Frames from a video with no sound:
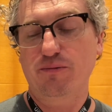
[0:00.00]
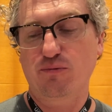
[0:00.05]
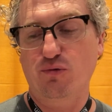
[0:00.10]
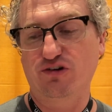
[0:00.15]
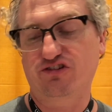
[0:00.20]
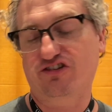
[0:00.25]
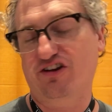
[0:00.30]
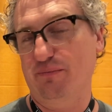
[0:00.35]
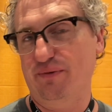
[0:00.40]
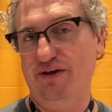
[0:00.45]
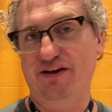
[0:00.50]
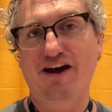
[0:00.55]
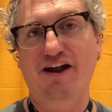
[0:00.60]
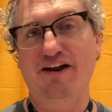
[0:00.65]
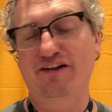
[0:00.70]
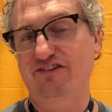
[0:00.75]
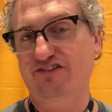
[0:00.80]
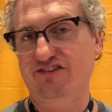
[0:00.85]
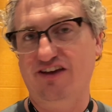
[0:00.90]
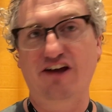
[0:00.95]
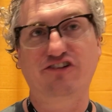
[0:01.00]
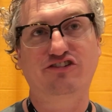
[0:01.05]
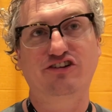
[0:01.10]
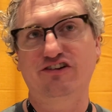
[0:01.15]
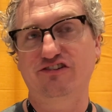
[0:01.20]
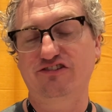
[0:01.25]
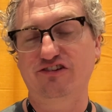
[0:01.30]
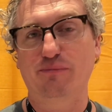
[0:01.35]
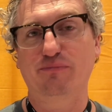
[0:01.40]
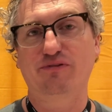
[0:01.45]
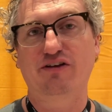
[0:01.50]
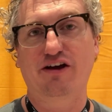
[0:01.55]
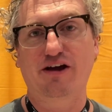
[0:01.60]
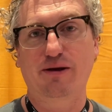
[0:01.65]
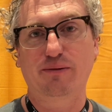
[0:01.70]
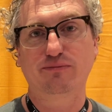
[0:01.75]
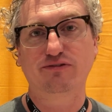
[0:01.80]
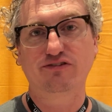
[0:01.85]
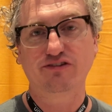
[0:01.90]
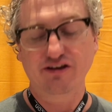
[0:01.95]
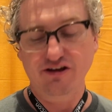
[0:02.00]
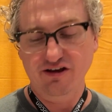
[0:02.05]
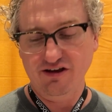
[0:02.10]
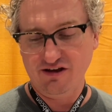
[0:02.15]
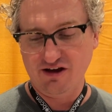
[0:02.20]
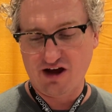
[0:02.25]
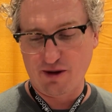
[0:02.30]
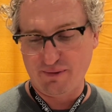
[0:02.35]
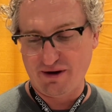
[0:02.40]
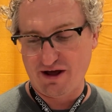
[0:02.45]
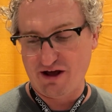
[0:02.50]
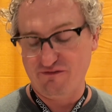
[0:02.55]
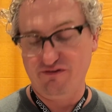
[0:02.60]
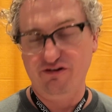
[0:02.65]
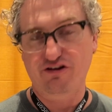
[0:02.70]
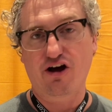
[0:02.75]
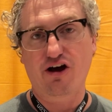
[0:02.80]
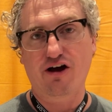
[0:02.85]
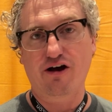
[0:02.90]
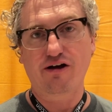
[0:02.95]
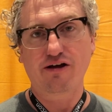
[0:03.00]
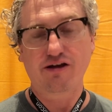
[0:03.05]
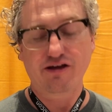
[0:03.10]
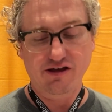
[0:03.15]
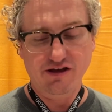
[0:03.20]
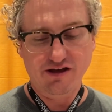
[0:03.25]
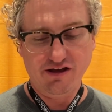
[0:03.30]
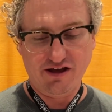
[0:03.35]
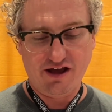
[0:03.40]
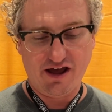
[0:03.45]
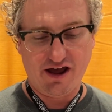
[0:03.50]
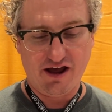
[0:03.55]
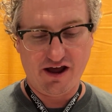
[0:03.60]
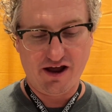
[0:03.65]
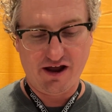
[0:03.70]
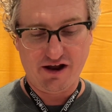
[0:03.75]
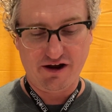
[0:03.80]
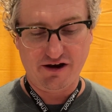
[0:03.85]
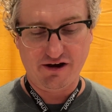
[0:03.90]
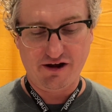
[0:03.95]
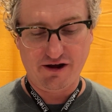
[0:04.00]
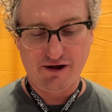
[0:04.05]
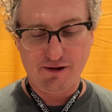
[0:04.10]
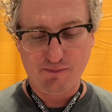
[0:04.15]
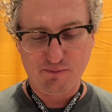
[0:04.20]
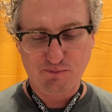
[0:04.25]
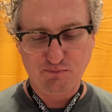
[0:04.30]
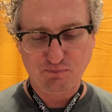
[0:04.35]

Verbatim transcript: which can be kind of sketchy sometimes coming out of the DAW. And uh,